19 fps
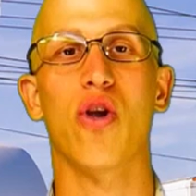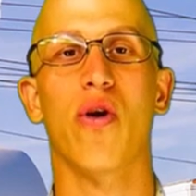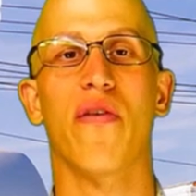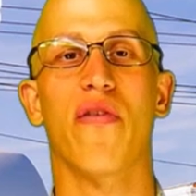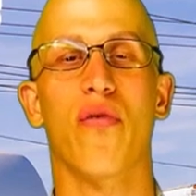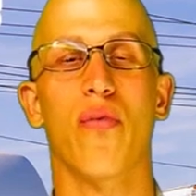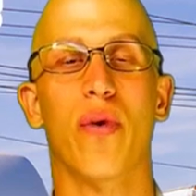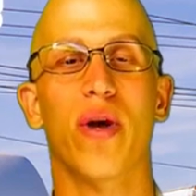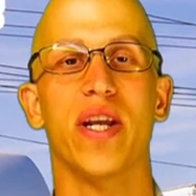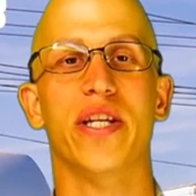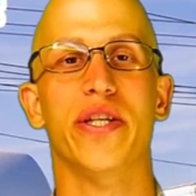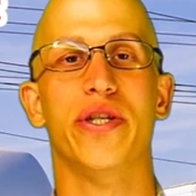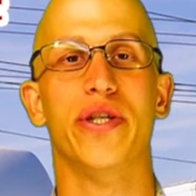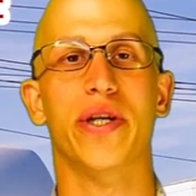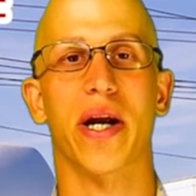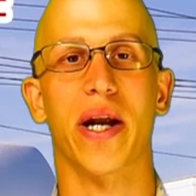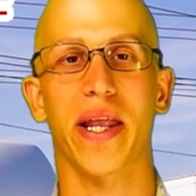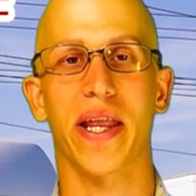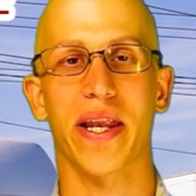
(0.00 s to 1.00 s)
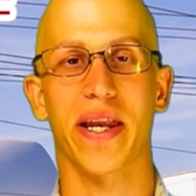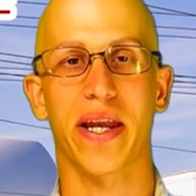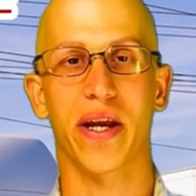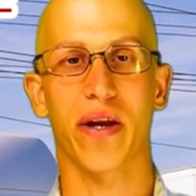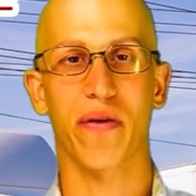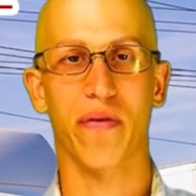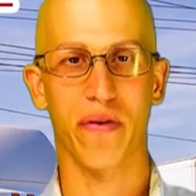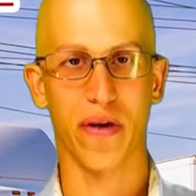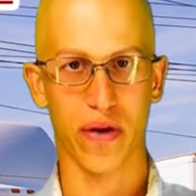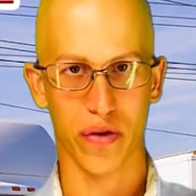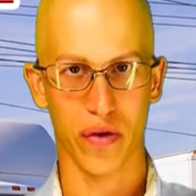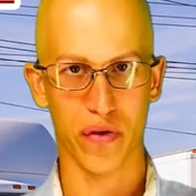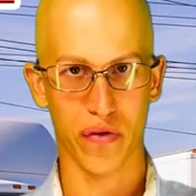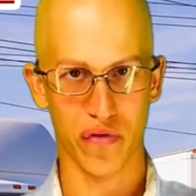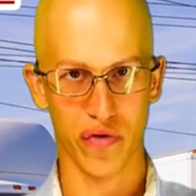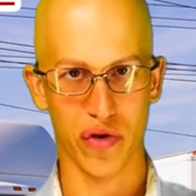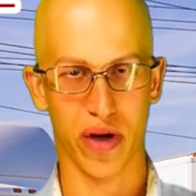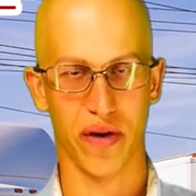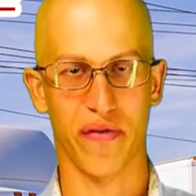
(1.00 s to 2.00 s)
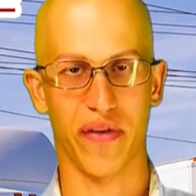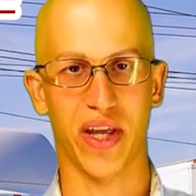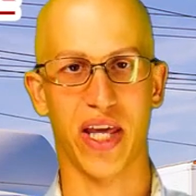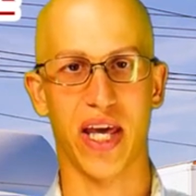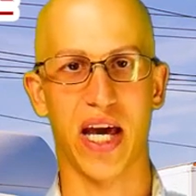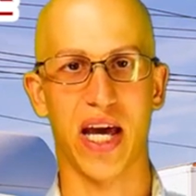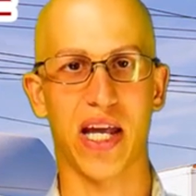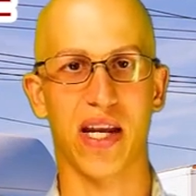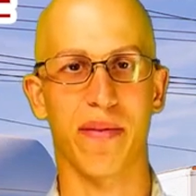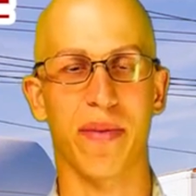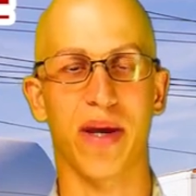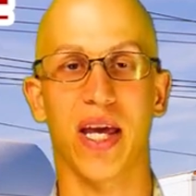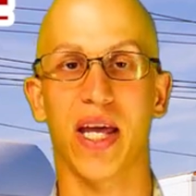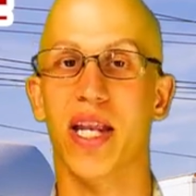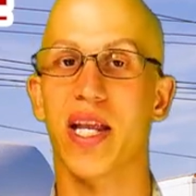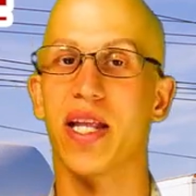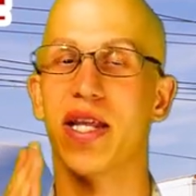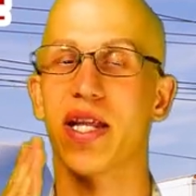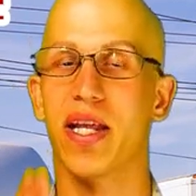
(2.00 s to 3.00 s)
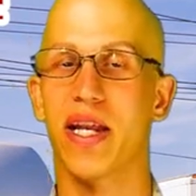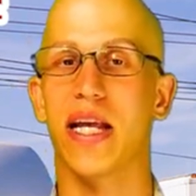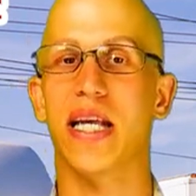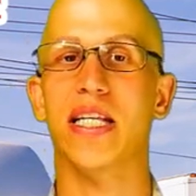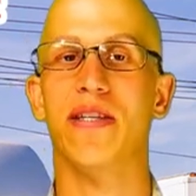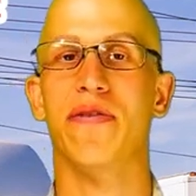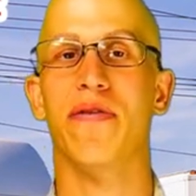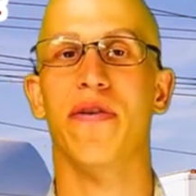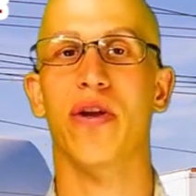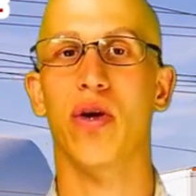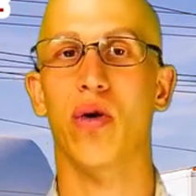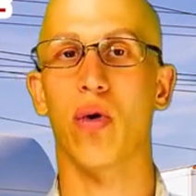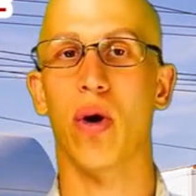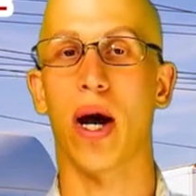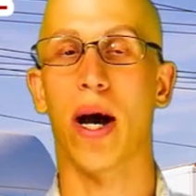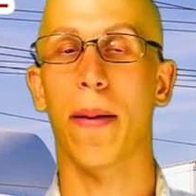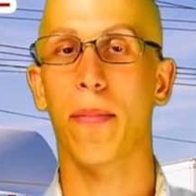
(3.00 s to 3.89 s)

Hello everyone, it's Jonathan here, founder of Driving Academy, and in today's video,